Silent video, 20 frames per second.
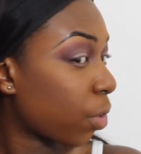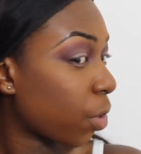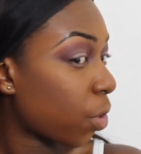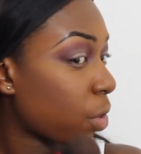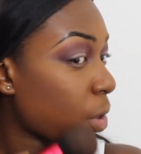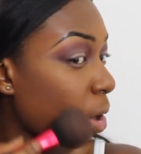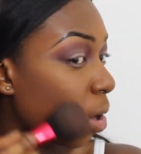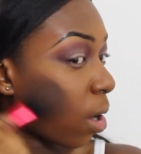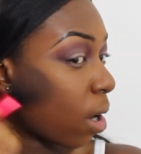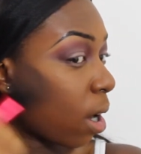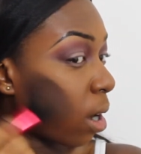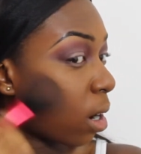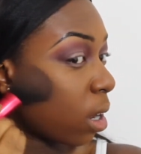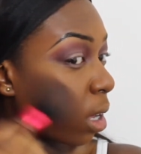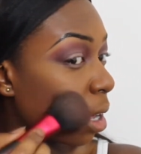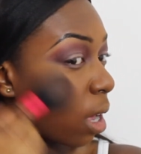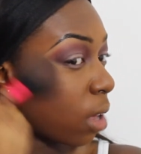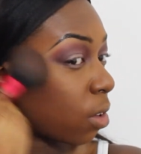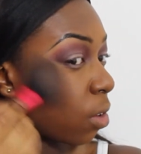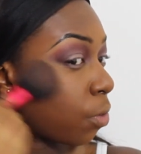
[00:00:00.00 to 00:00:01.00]
So it kind
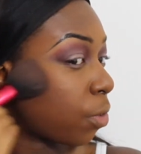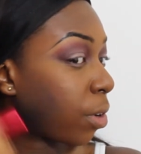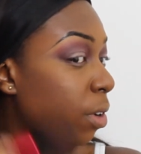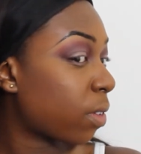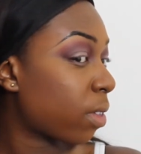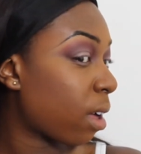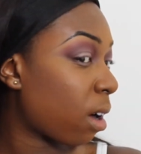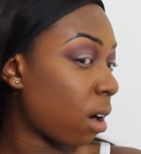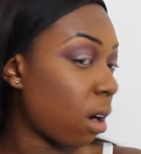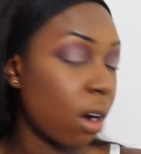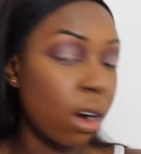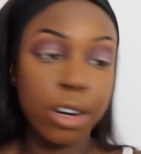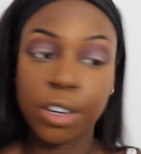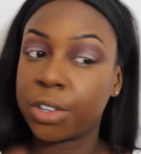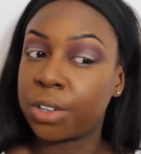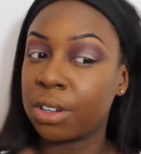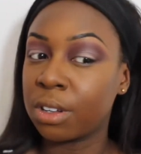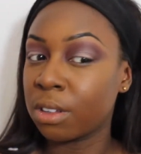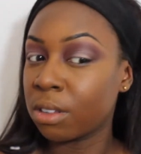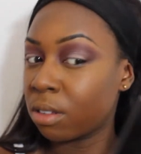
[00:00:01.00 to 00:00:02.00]
of gets rid of that
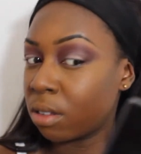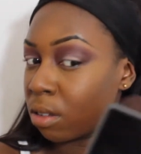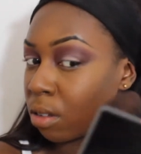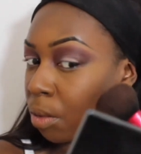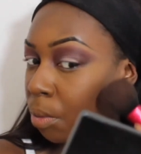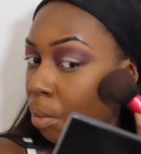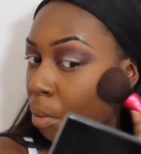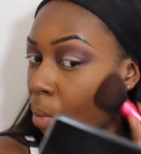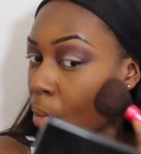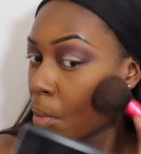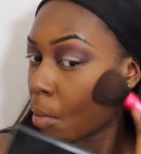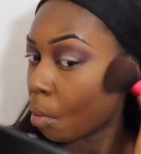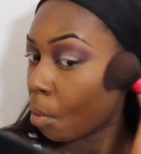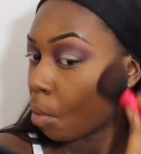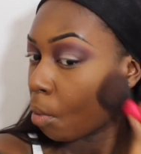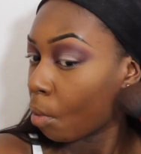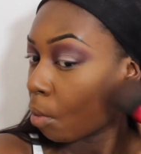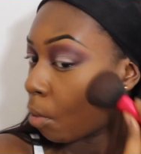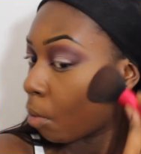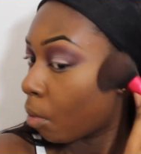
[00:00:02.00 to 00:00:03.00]
harshness
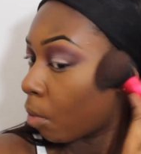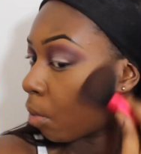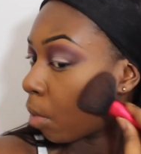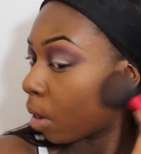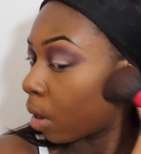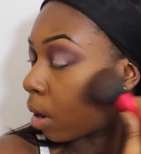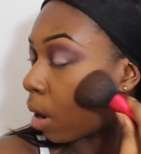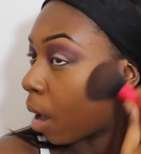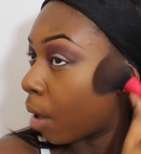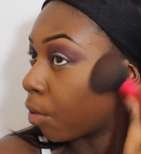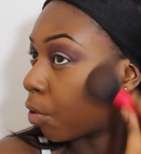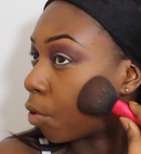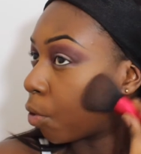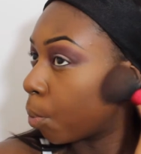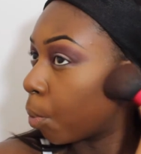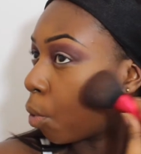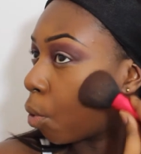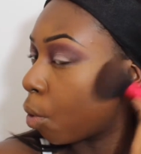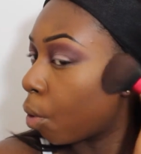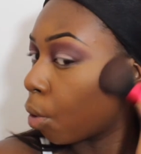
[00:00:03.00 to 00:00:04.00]
and adds
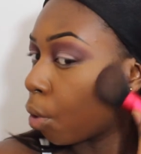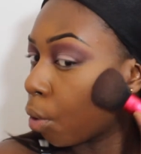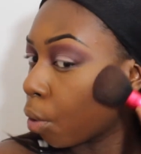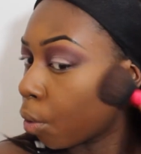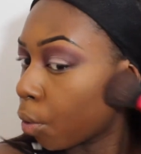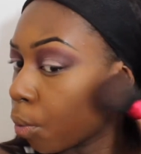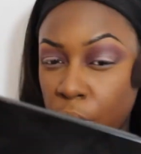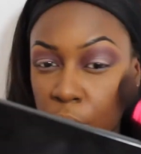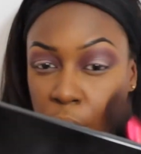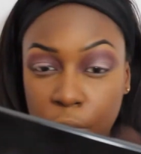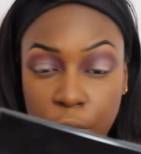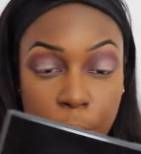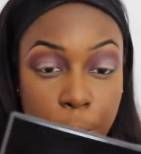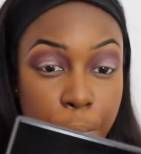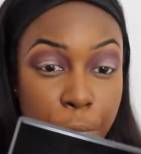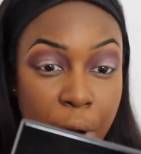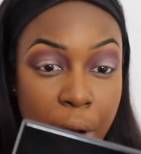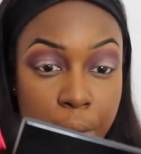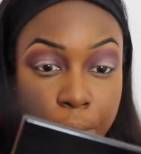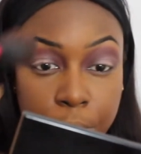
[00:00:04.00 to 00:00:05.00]
more of a
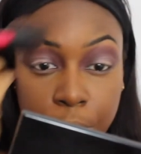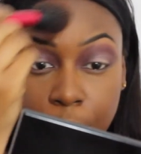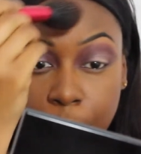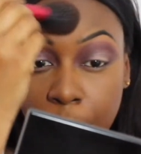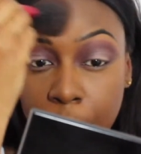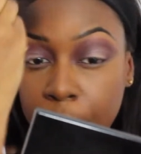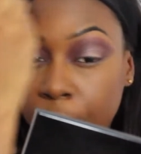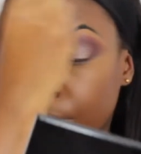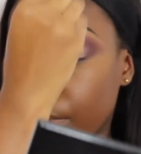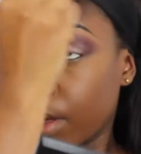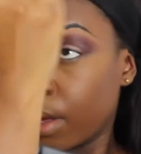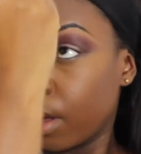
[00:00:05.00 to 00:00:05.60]
brown to it.